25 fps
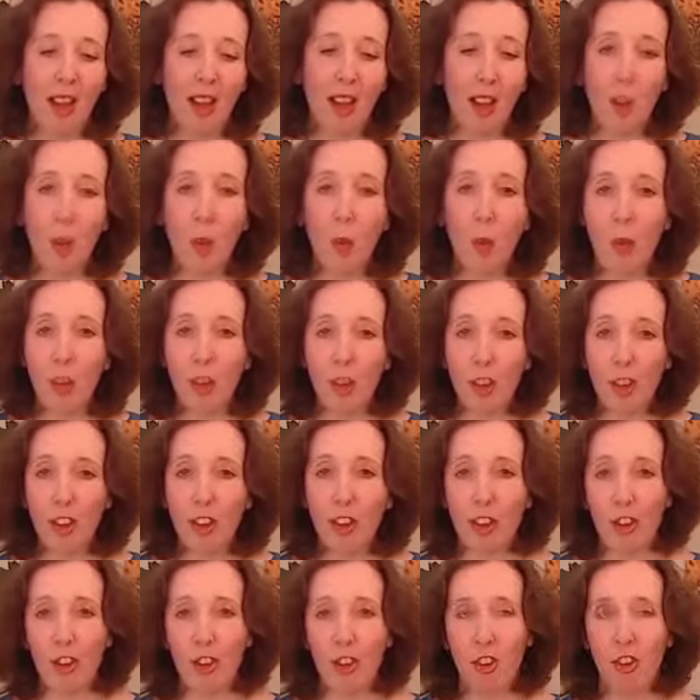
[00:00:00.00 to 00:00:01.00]
you're washing
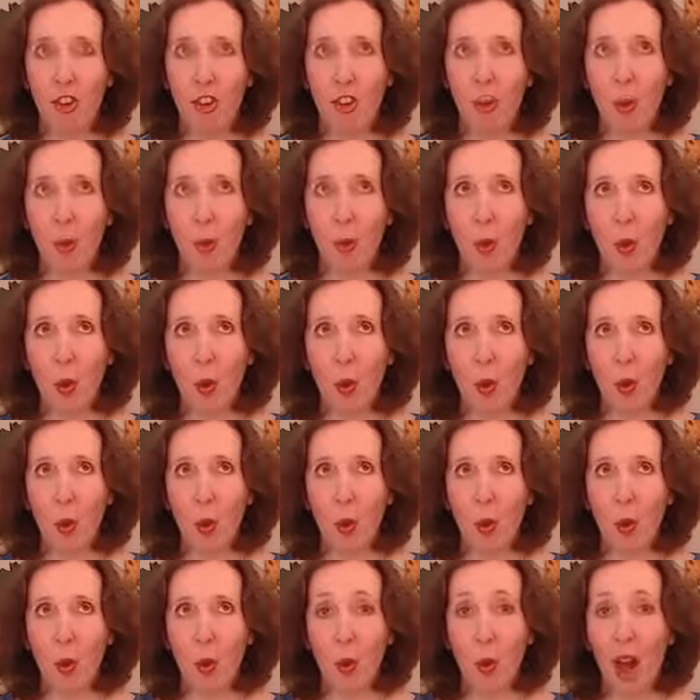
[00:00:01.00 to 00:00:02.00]
dishes, or
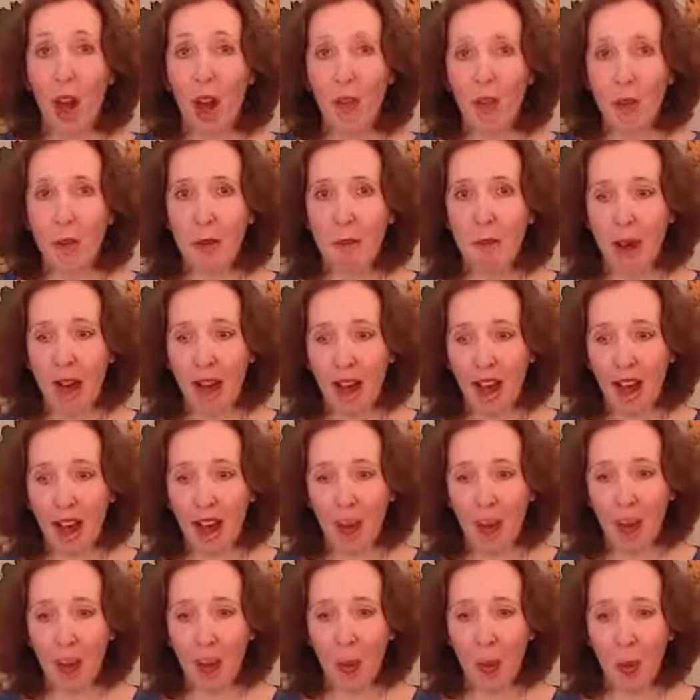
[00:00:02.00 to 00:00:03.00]
you're having a
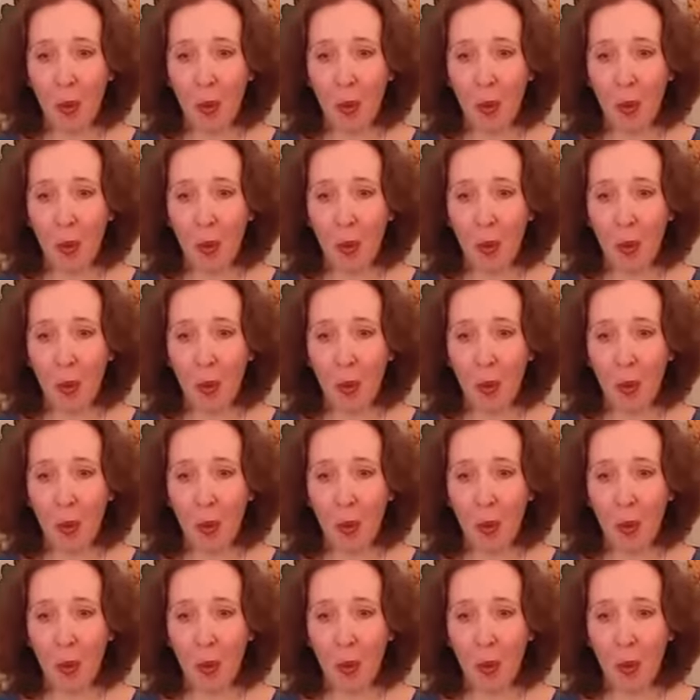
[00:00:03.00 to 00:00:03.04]
bath,